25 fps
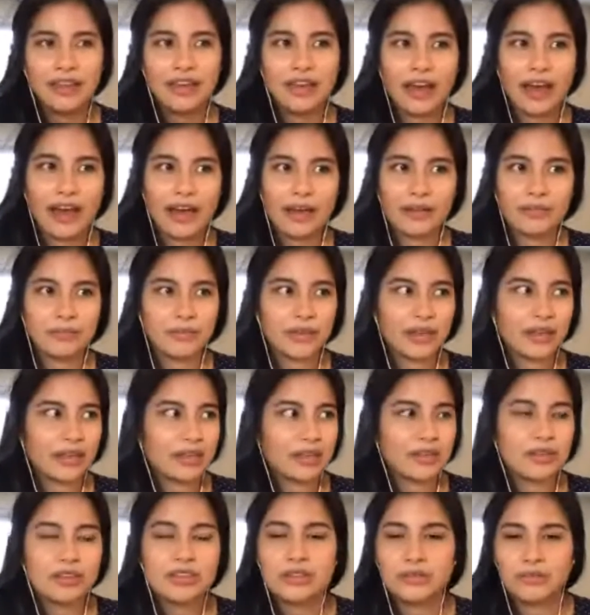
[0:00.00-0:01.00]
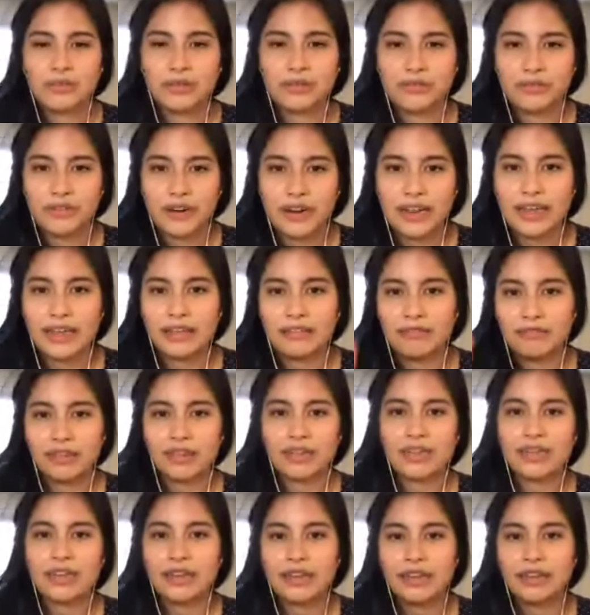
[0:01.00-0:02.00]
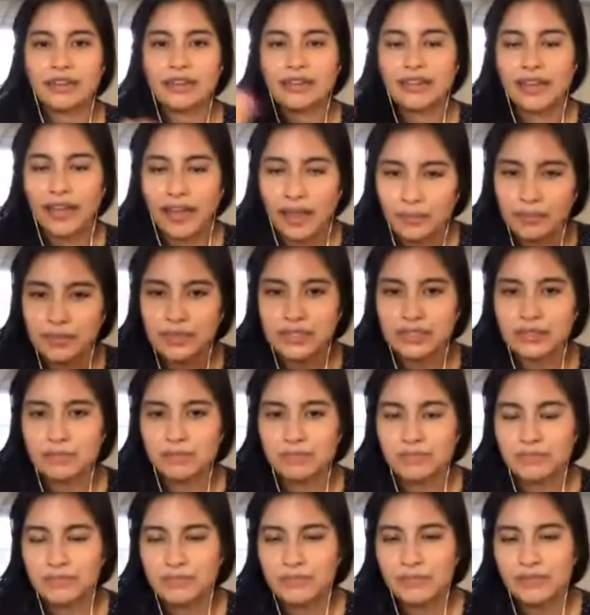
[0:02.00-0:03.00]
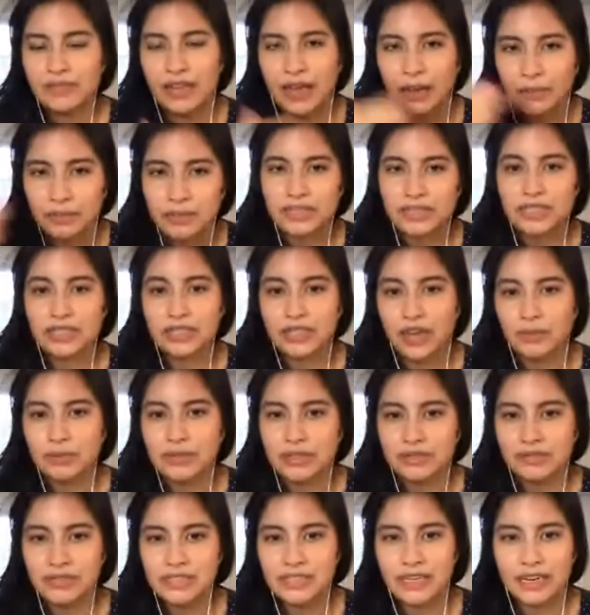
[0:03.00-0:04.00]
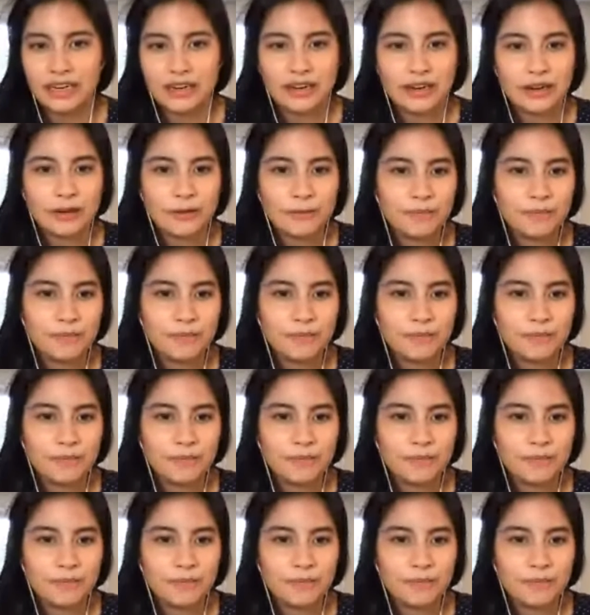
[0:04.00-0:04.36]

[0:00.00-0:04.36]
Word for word: um, a use for free, it really helps helps with adoption of a standard.